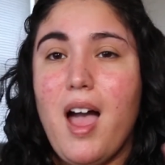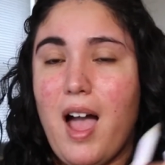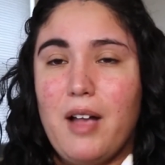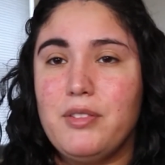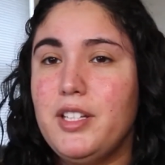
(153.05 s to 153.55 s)

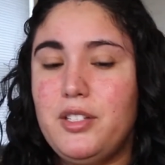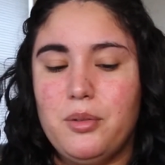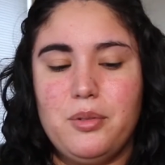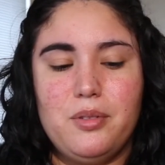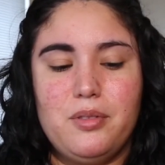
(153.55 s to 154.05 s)
I really
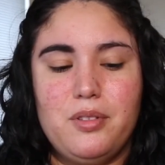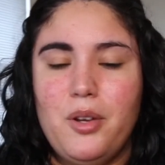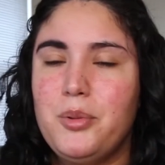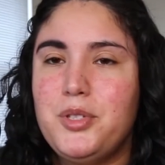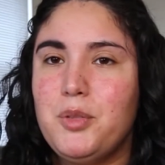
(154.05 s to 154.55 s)
don't
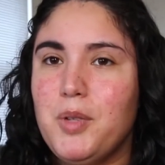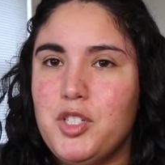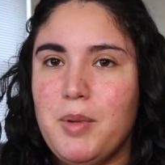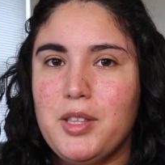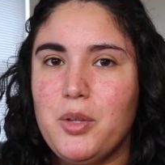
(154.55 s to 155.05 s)
know too
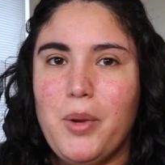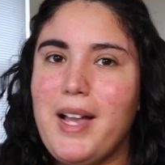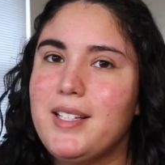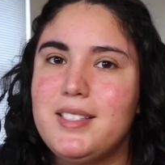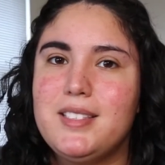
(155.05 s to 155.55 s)
much about the
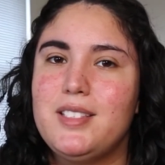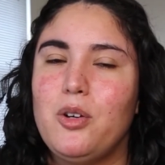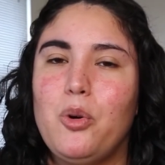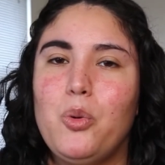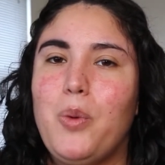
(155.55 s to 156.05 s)

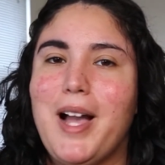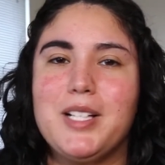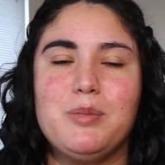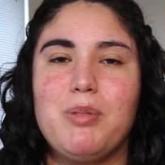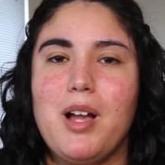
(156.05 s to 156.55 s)
whole
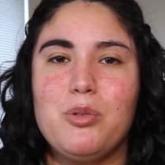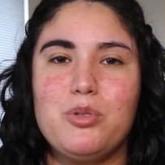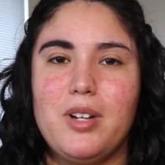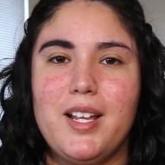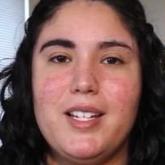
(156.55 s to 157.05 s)
wax brow
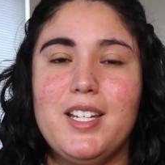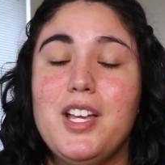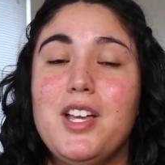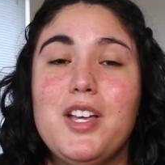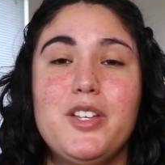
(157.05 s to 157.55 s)
trend,
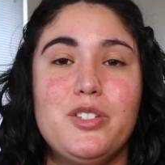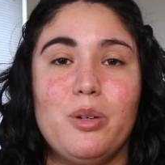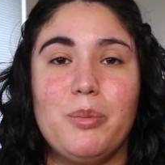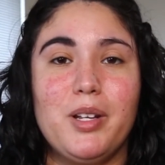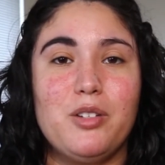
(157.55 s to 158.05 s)
so
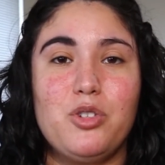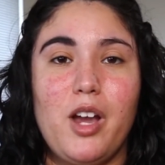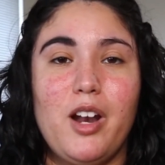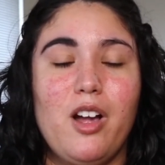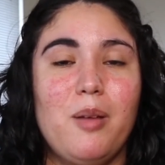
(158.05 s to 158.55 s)
I'm gonna
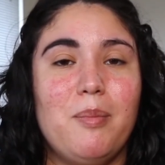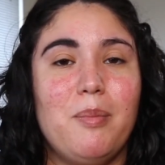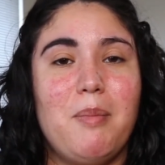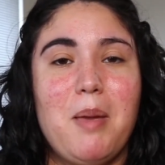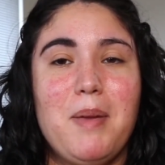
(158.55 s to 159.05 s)
try it
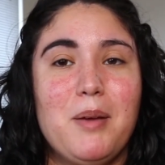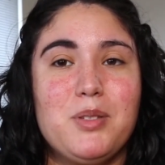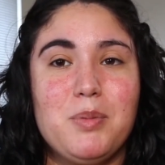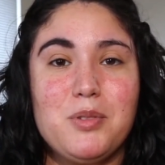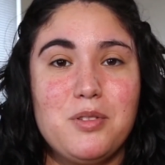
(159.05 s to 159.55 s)
on. Maybe I was
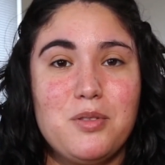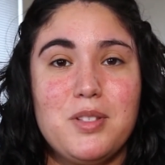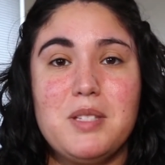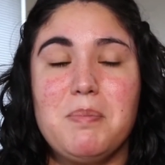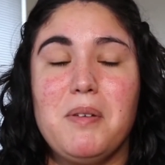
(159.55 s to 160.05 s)
supposed to do
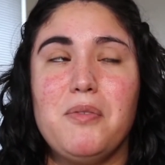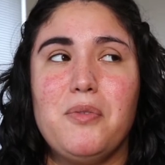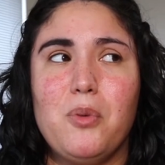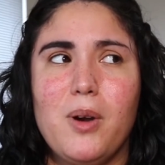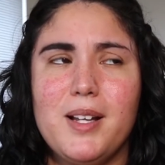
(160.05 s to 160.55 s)
this
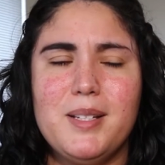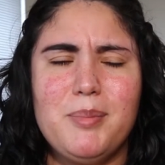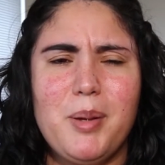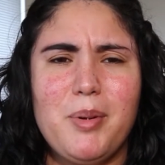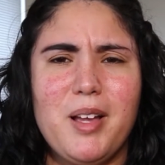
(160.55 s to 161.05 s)
before I did
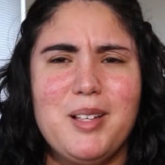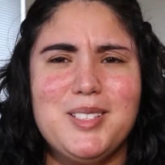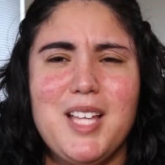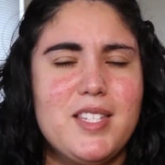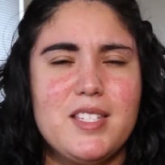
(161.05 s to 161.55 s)
my
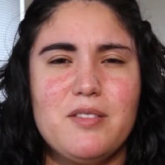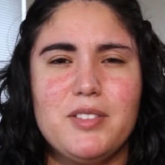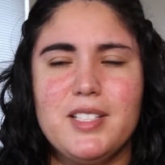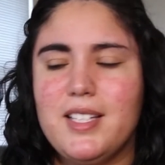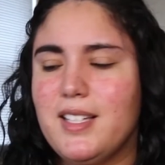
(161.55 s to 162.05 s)
brows. It didn't
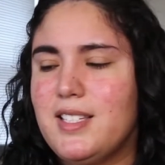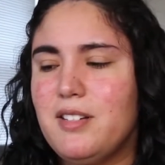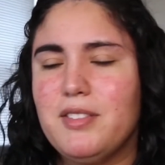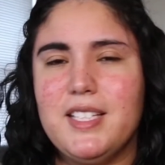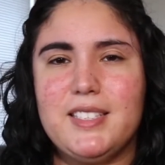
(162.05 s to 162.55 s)

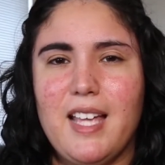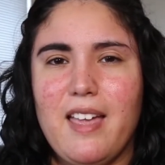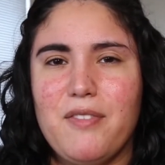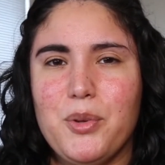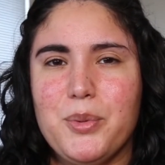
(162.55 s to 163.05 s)
really
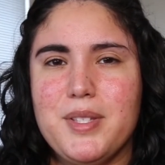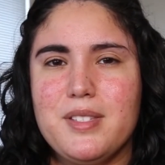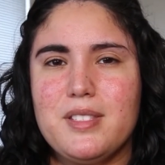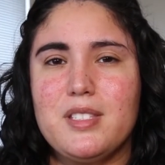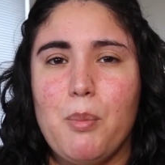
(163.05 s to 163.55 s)
say if it
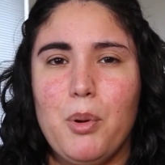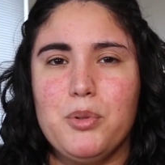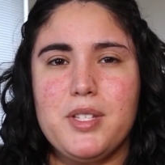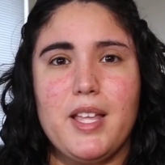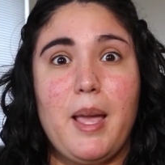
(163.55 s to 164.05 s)
was
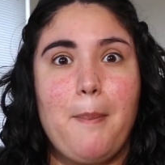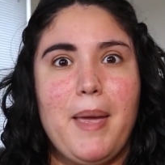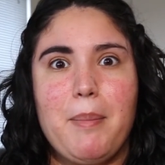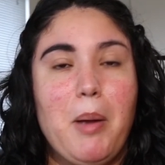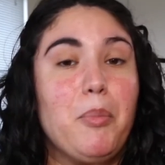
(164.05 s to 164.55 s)
supposed to
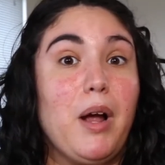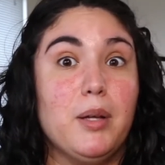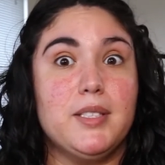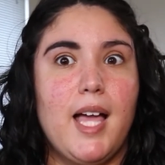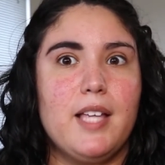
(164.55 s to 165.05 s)
make my
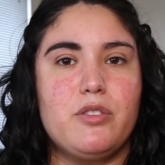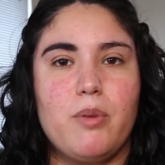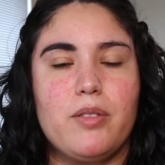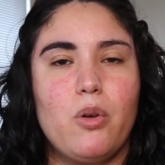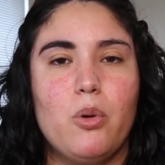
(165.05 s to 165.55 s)
brows last
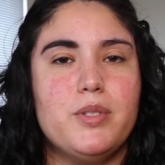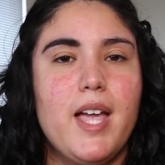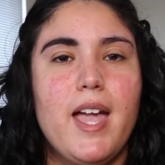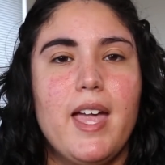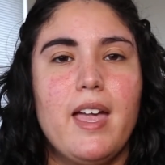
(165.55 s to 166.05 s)
throughout the whole
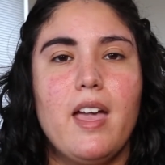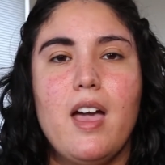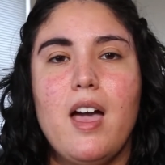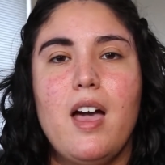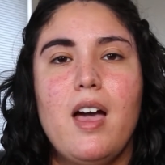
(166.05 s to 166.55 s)
day.
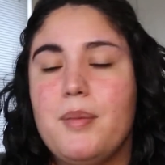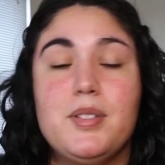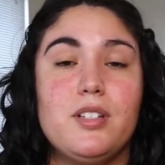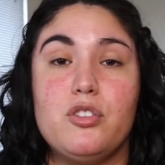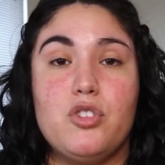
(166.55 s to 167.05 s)
I'm
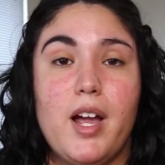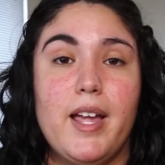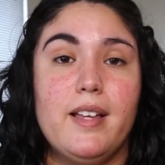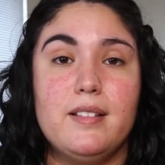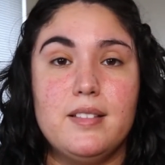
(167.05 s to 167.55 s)
just gonna try
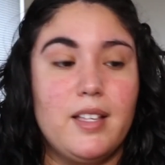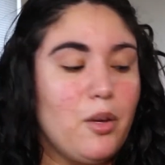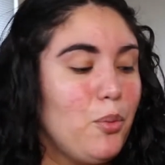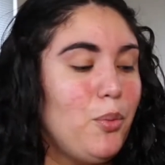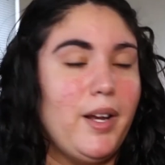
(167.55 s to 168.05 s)
it.
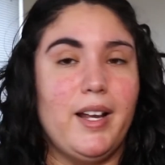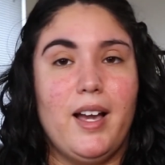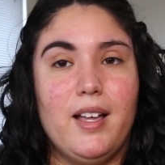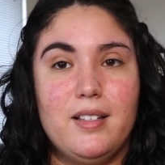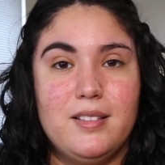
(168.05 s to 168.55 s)
Why not?